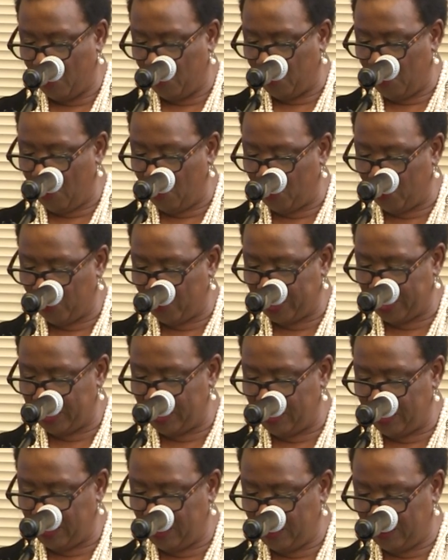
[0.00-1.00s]
while
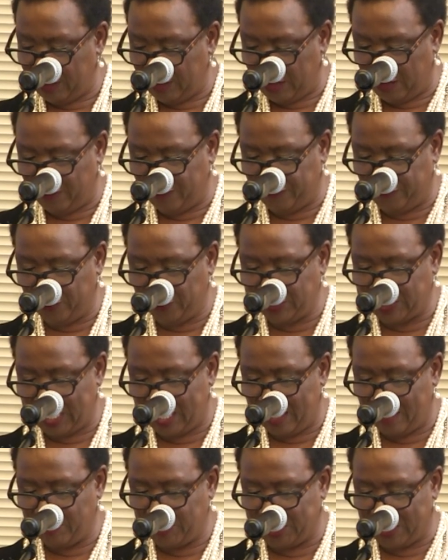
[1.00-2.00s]
working a
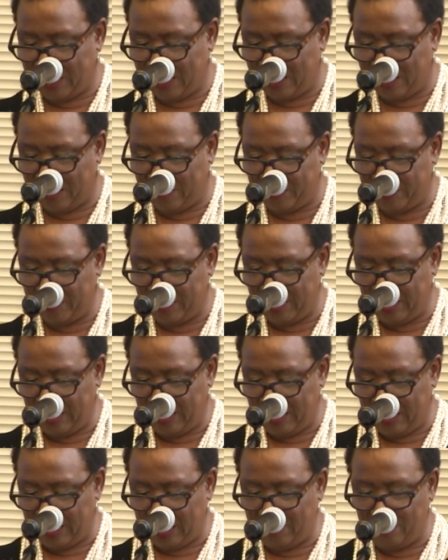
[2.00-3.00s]
full-time job
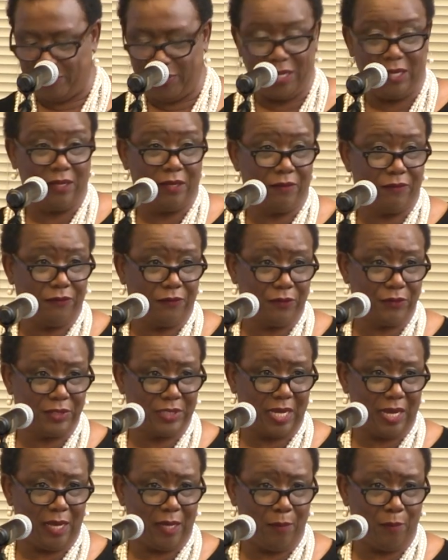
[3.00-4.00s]
and being a
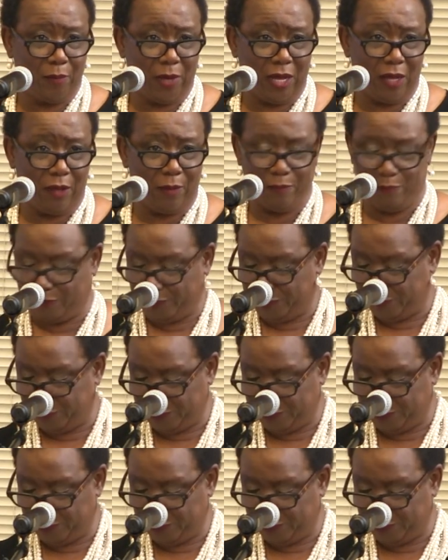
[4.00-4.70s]
full-time mom.